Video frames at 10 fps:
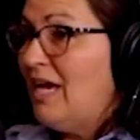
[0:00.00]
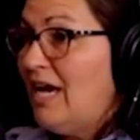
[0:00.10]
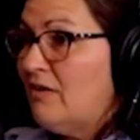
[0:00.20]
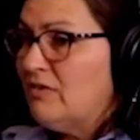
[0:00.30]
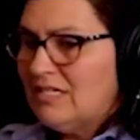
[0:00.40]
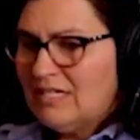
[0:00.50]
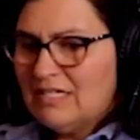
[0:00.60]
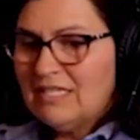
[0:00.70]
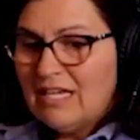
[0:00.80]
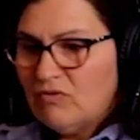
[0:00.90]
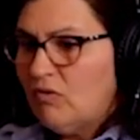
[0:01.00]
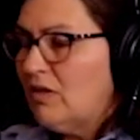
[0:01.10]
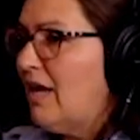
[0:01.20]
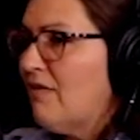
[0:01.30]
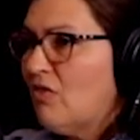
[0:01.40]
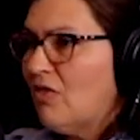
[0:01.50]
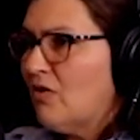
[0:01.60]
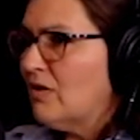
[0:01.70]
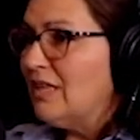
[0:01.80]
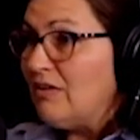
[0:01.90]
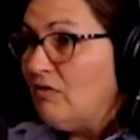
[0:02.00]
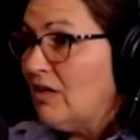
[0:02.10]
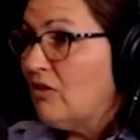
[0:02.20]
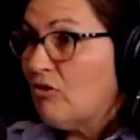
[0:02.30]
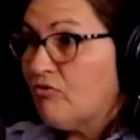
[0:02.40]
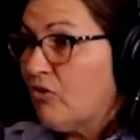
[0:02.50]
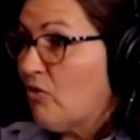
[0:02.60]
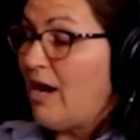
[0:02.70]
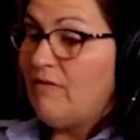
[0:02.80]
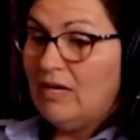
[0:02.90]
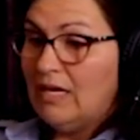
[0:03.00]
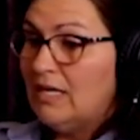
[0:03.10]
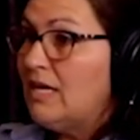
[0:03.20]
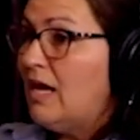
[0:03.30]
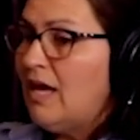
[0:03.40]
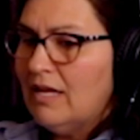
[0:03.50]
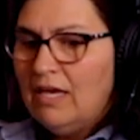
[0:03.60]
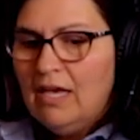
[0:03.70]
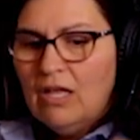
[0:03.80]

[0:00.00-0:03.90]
have a successful life, that they're living and they're thriving and not